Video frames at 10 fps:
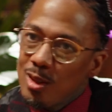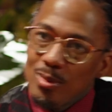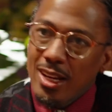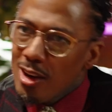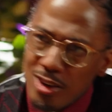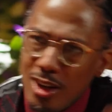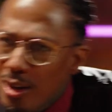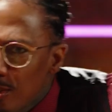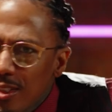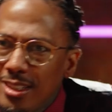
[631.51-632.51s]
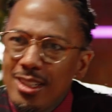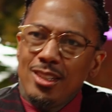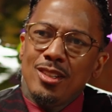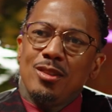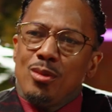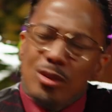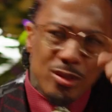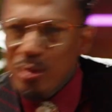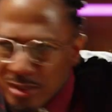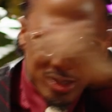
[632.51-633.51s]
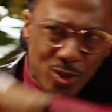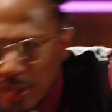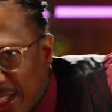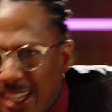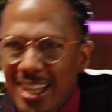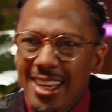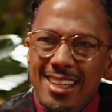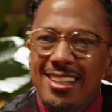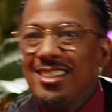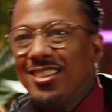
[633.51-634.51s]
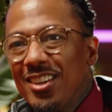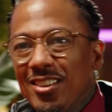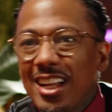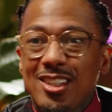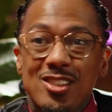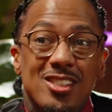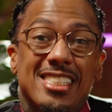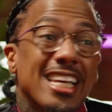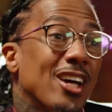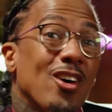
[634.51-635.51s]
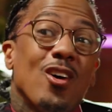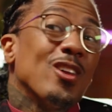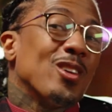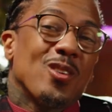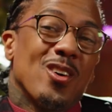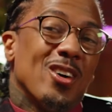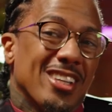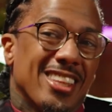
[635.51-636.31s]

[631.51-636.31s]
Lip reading: want to be like, oh no, we'll do it again, and like you're saying all of the wrong